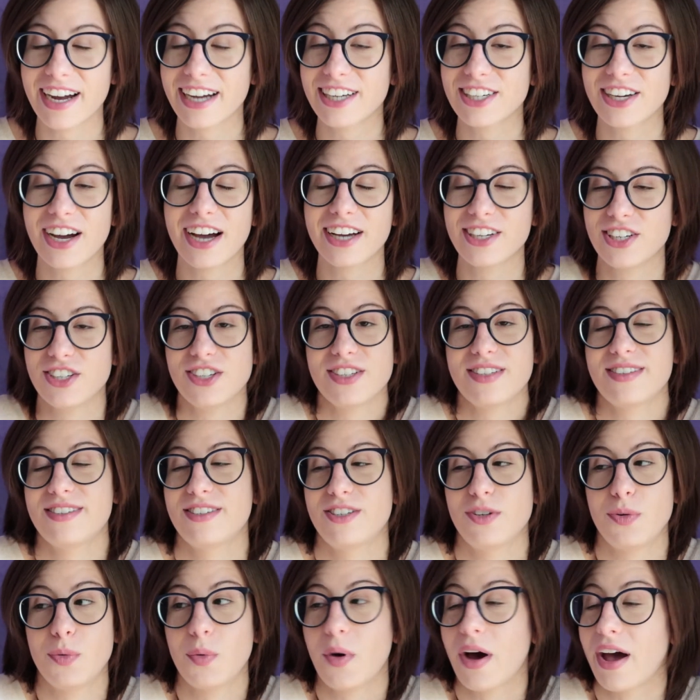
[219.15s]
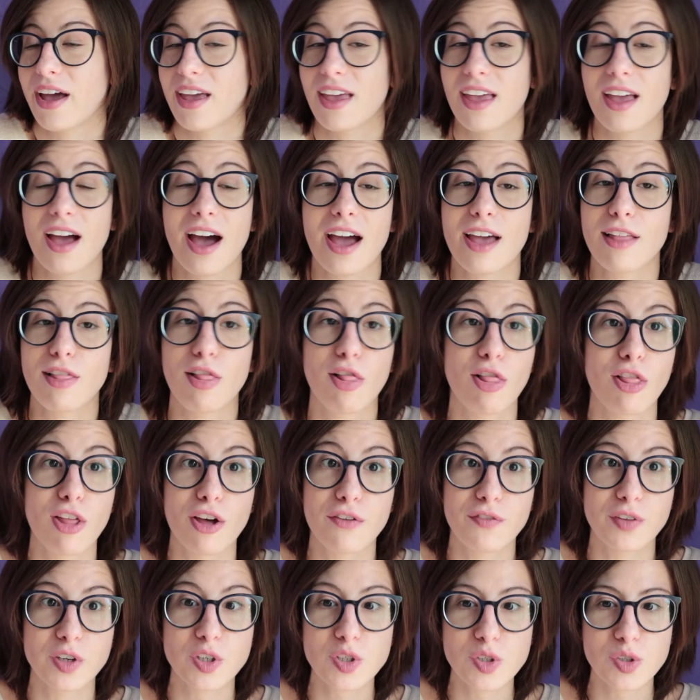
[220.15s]
I just do. I
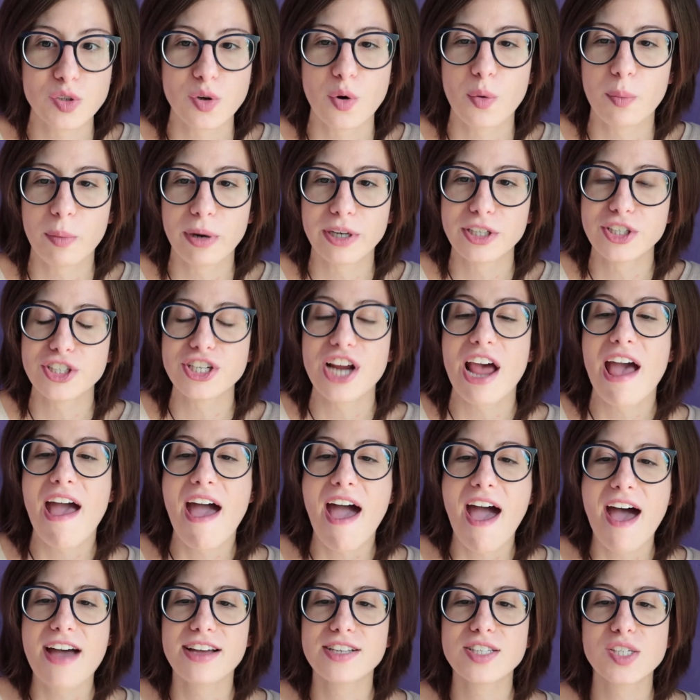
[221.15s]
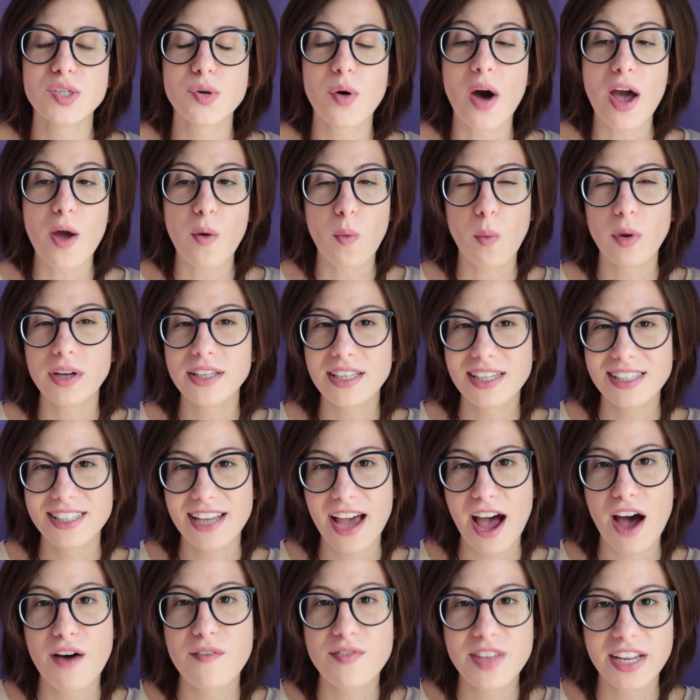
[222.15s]
love it so much, and so I wanted to
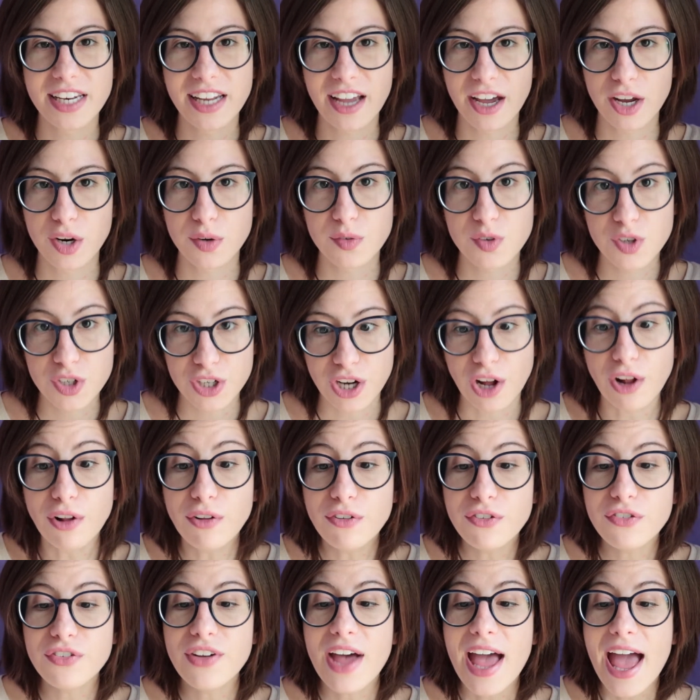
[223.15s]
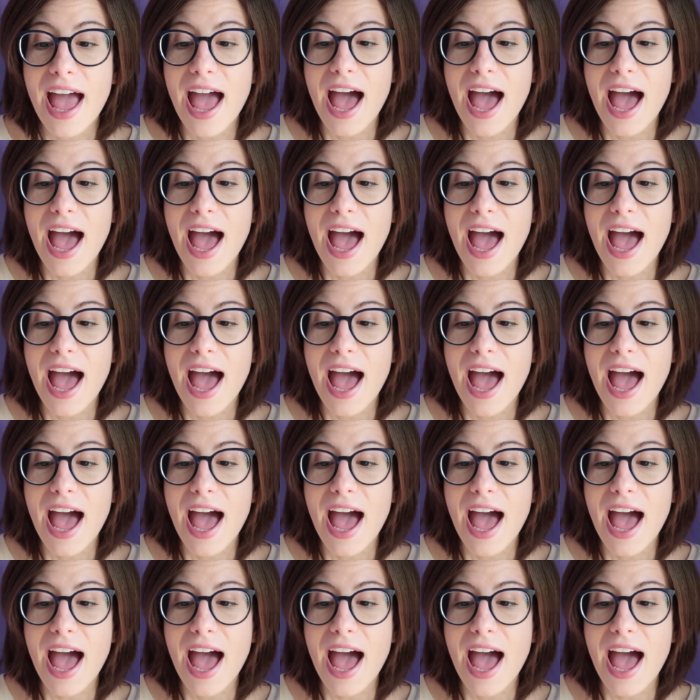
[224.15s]
have that kind of shelf.